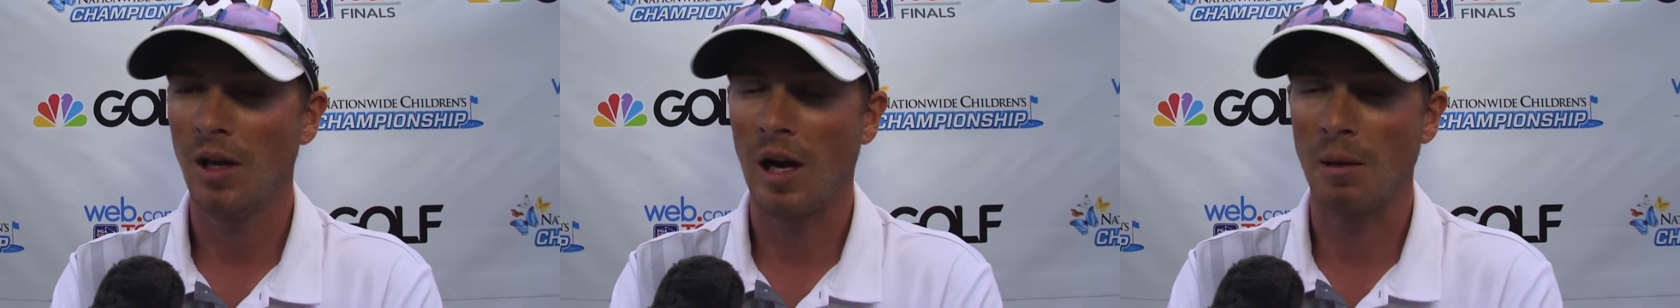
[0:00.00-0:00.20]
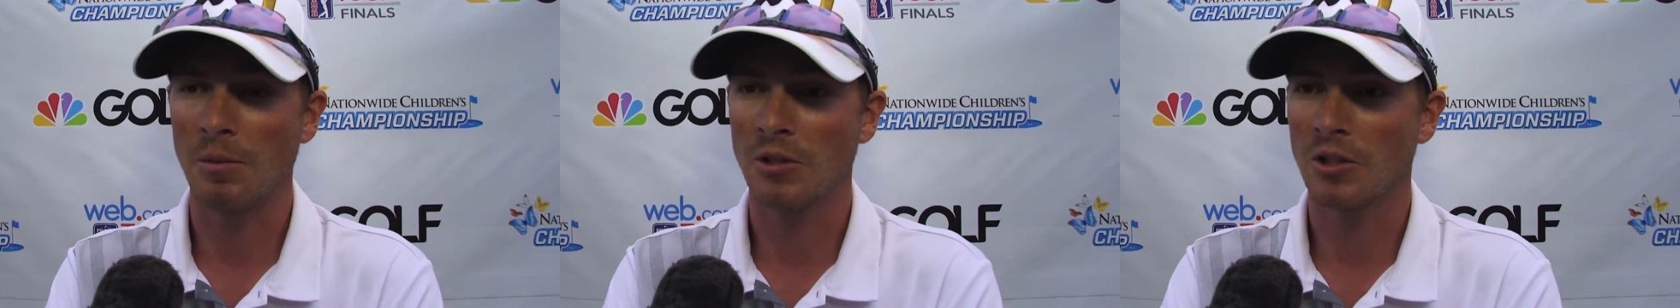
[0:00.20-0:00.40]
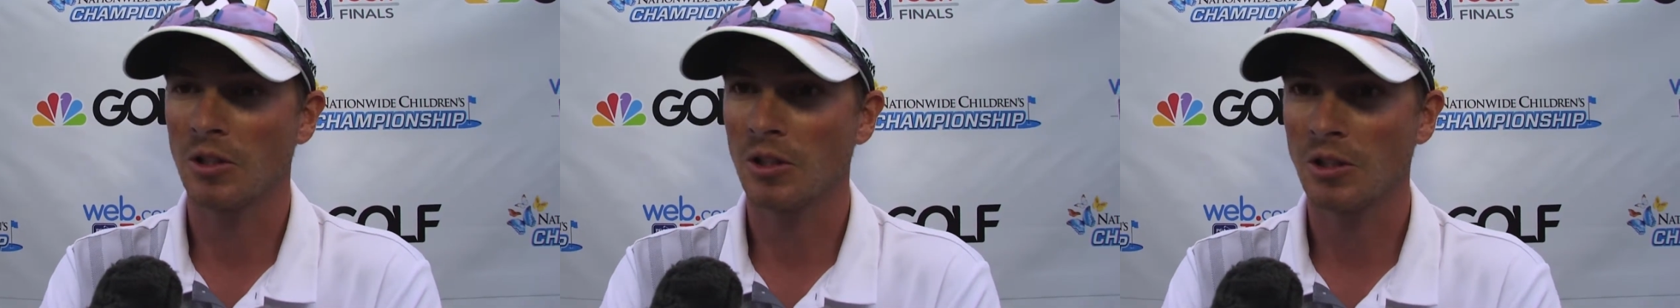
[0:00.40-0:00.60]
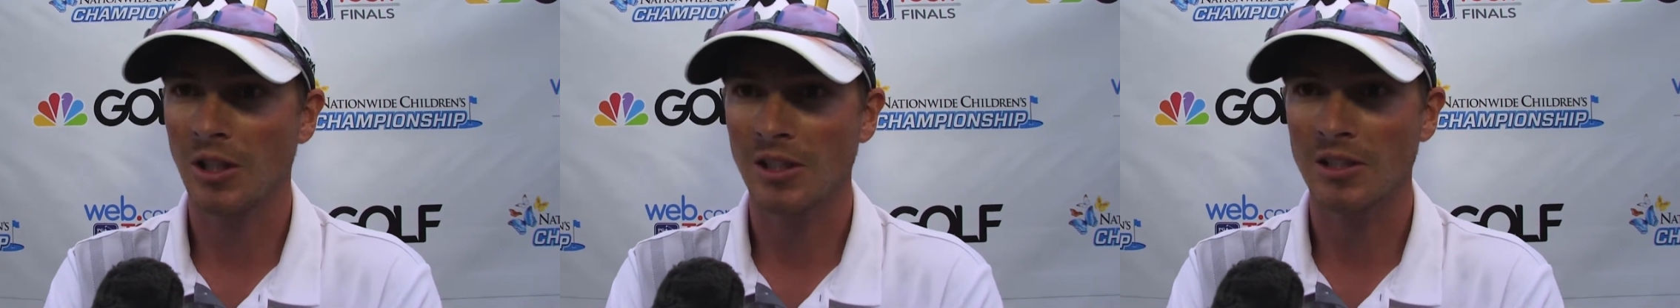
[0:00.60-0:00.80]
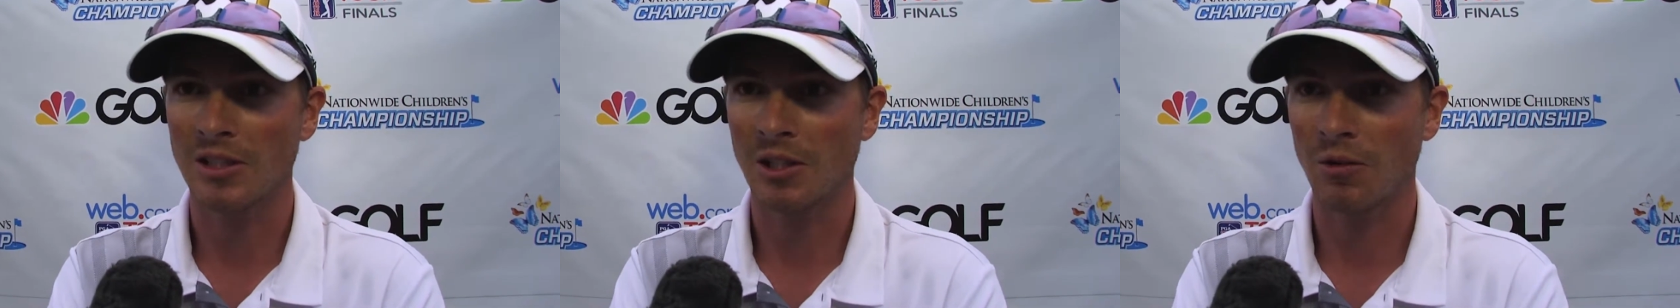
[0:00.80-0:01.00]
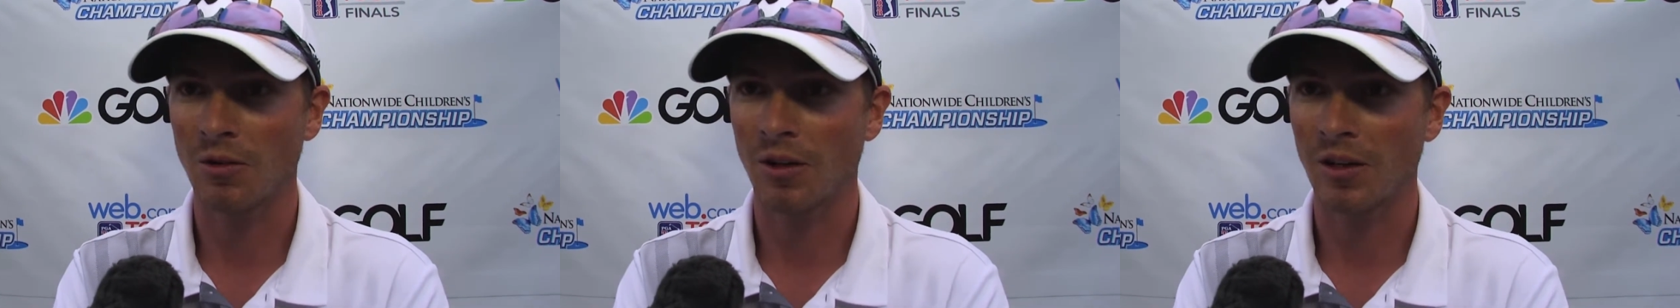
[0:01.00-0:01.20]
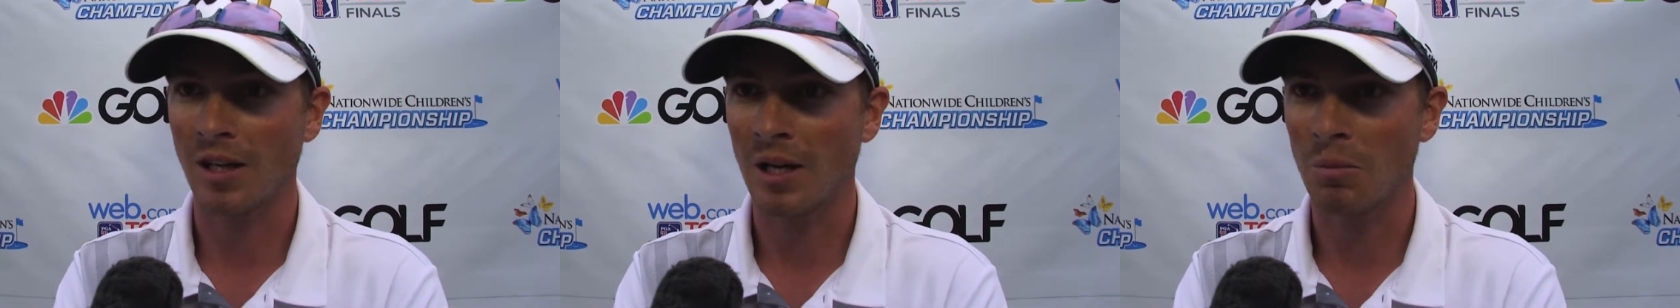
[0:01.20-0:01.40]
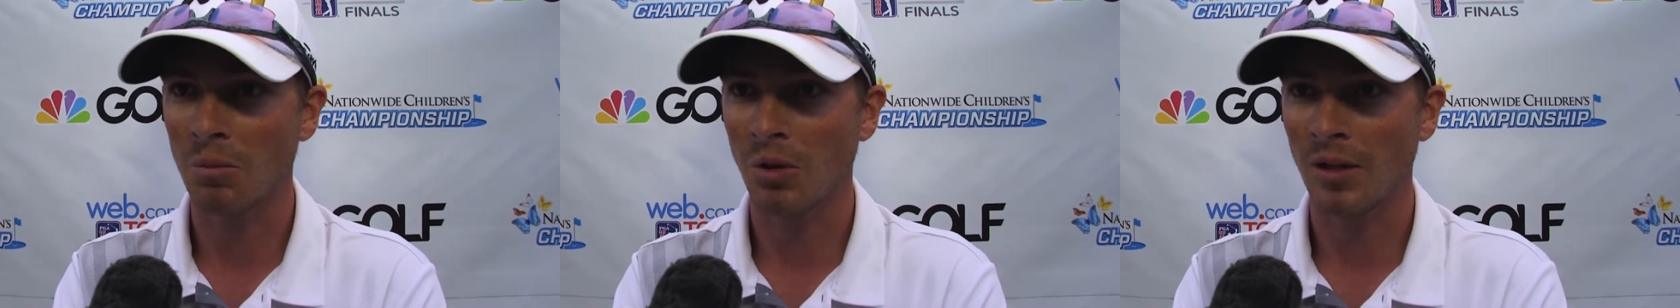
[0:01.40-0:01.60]
I'm just going to try to stick with our
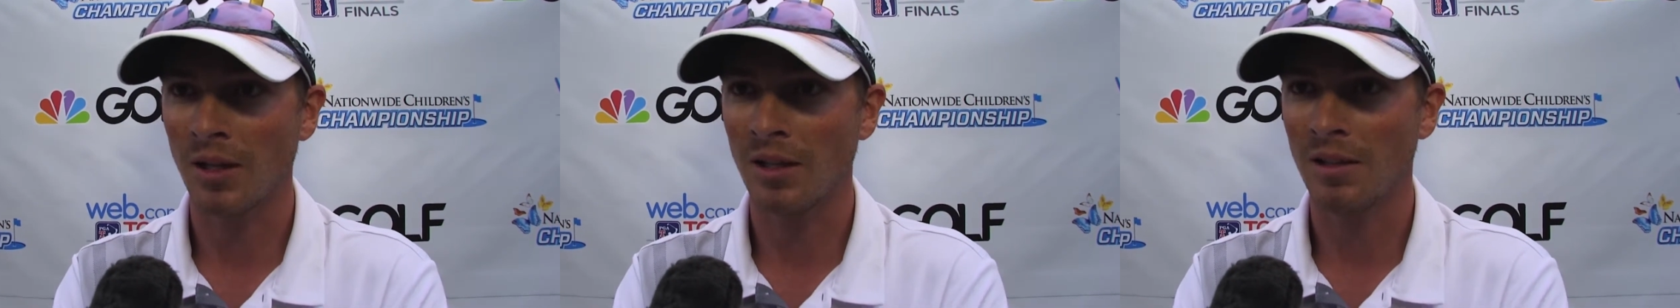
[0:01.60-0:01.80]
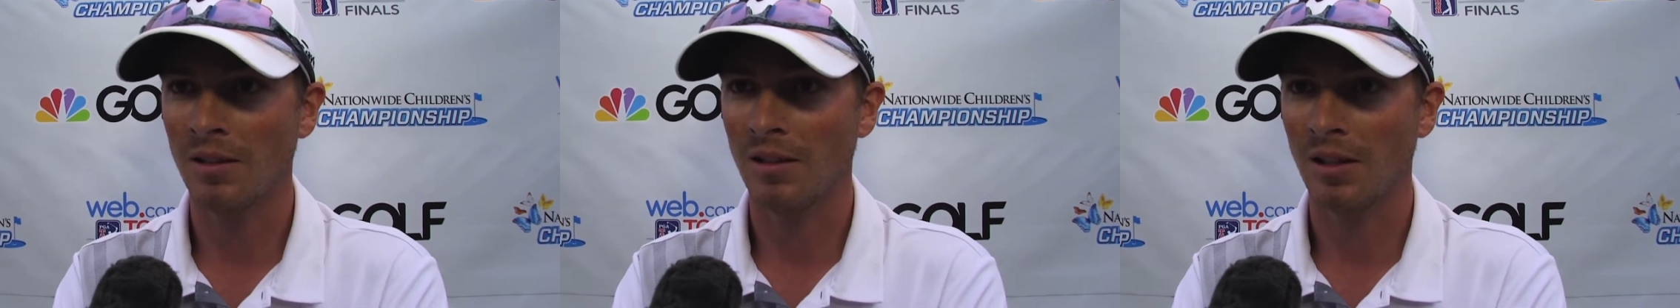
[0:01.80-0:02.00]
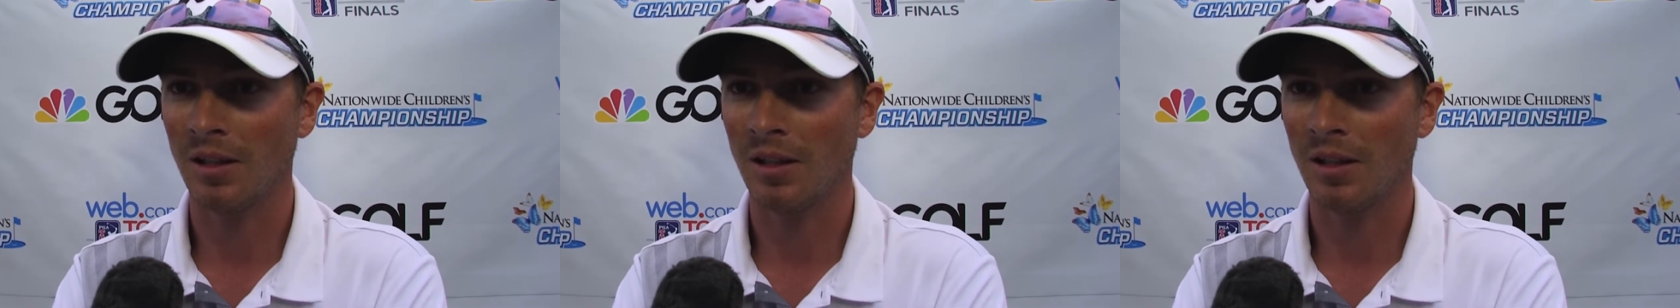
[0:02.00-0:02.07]
game plan,